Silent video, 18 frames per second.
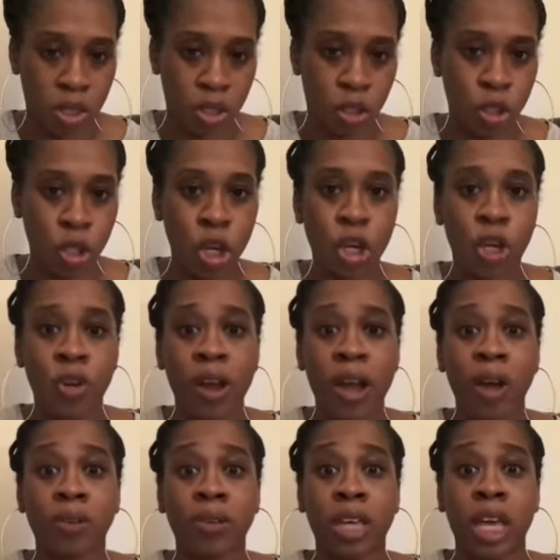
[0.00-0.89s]
Your
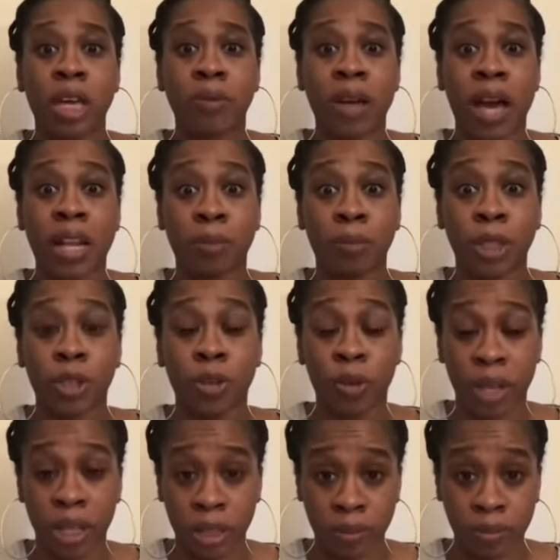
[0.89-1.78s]
ground game gotta be
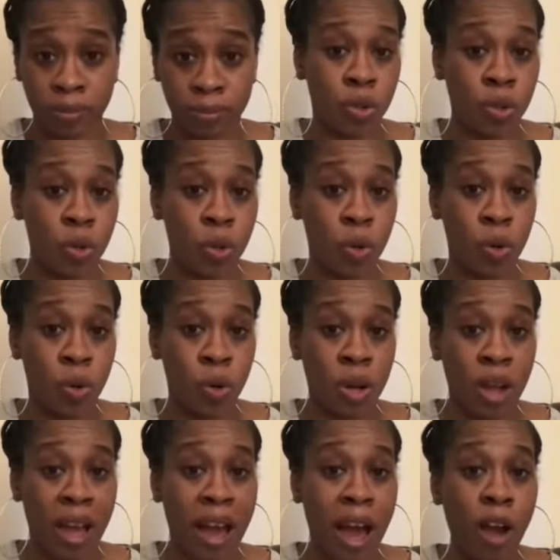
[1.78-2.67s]
great.
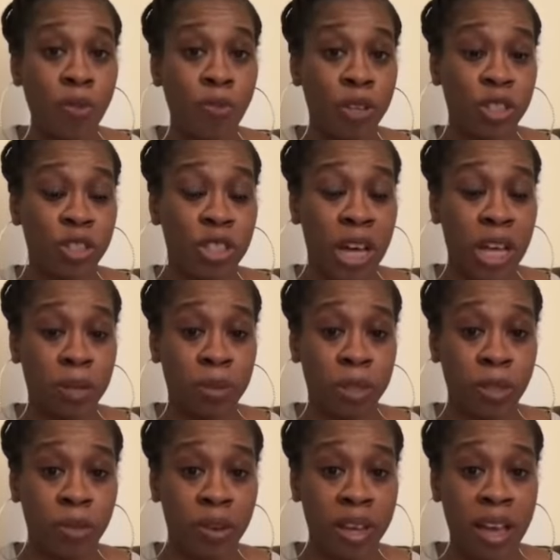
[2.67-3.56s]
Your outreach gotta
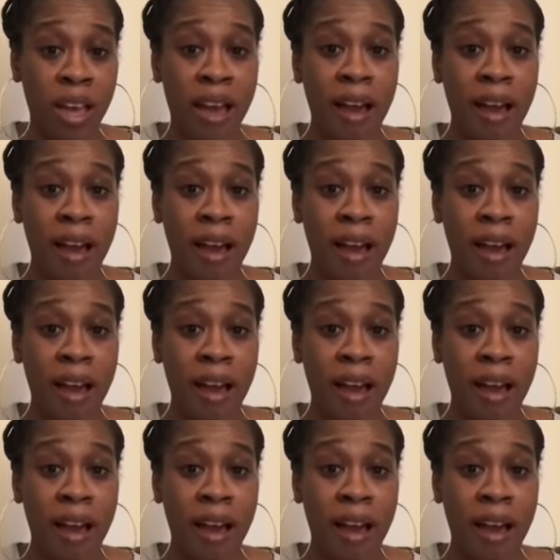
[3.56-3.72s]
be great.